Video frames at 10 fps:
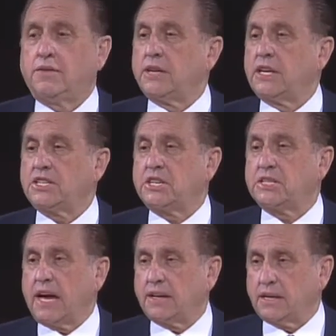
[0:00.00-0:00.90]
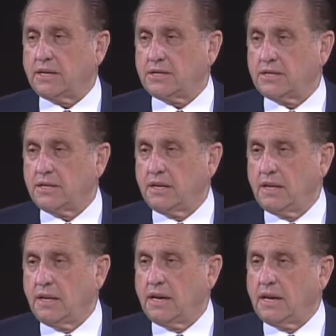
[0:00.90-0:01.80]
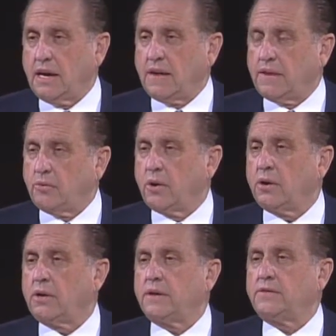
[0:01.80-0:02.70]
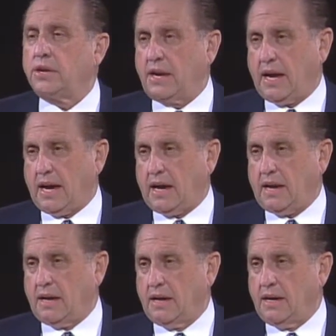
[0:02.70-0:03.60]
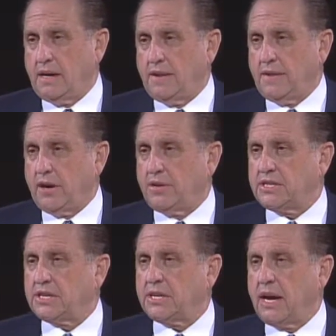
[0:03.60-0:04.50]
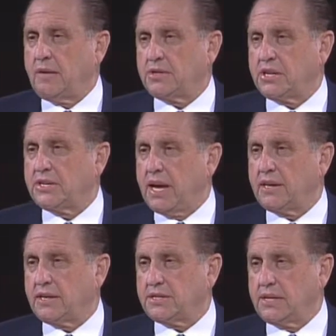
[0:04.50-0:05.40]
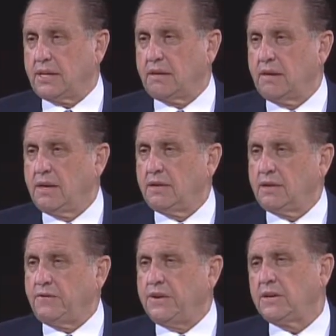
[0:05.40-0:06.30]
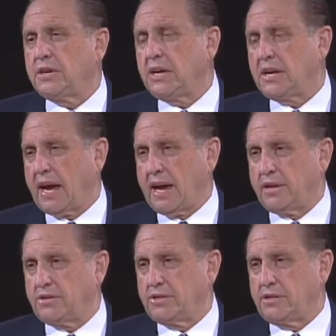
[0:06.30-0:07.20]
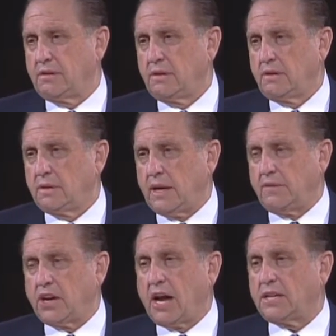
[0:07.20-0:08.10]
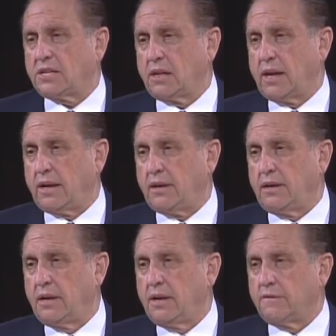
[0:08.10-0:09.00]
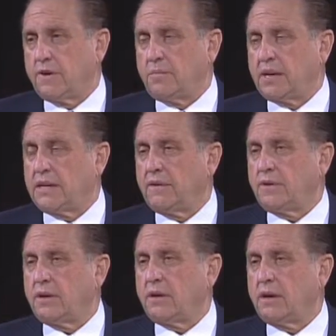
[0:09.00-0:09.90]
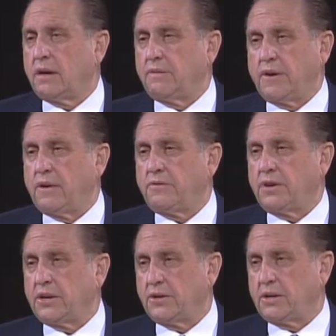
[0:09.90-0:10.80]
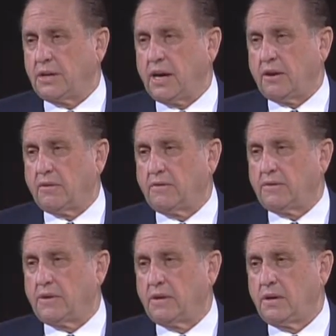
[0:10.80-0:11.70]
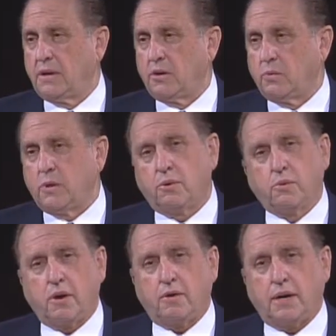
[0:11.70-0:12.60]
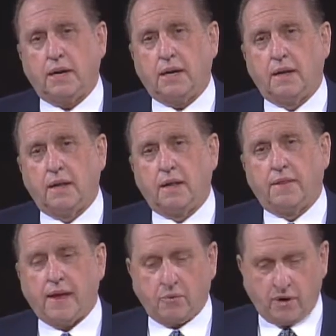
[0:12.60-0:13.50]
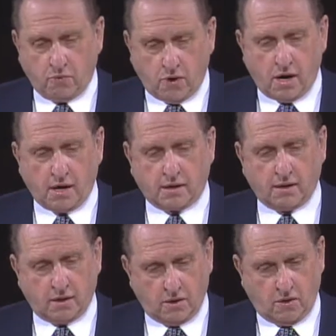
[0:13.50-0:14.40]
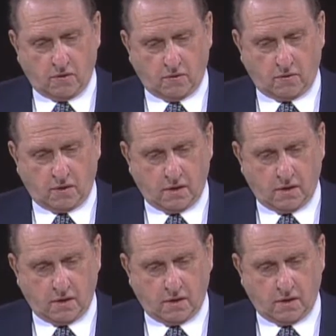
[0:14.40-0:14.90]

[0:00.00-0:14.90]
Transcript: The list is endless. In the world of today, there is at times a tendency to feel detached, even isolated, from the giver of every good gift. We worry that we walk alone.